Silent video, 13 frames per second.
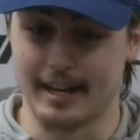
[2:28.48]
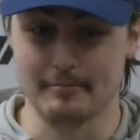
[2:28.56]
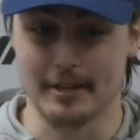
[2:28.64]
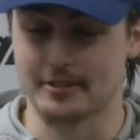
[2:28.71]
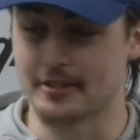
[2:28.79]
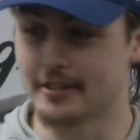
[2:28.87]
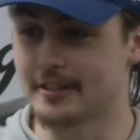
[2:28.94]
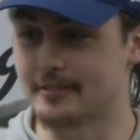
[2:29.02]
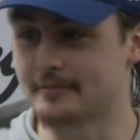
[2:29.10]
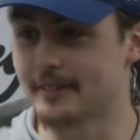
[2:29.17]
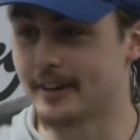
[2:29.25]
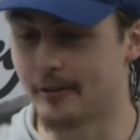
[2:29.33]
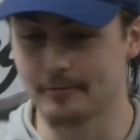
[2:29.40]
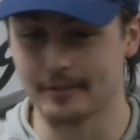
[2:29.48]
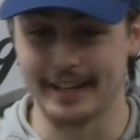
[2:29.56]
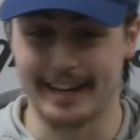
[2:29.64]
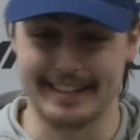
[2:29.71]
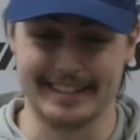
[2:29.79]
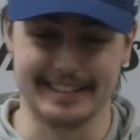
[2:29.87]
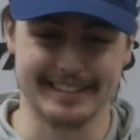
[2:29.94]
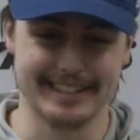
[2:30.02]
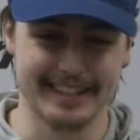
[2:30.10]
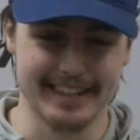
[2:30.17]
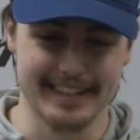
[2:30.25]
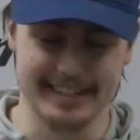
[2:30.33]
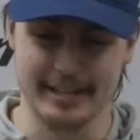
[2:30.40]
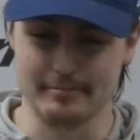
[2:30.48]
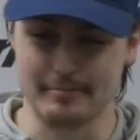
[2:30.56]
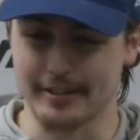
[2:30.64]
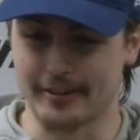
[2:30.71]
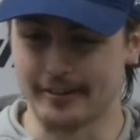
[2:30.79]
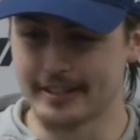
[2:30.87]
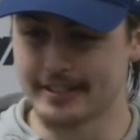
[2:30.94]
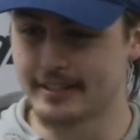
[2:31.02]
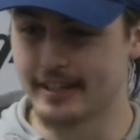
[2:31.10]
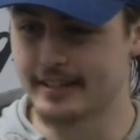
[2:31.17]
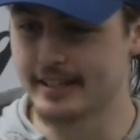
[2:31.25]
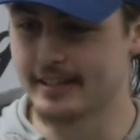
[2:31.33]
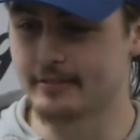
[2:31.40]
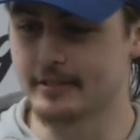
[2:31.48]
I'm not sure. Hopefully I can keep it going the,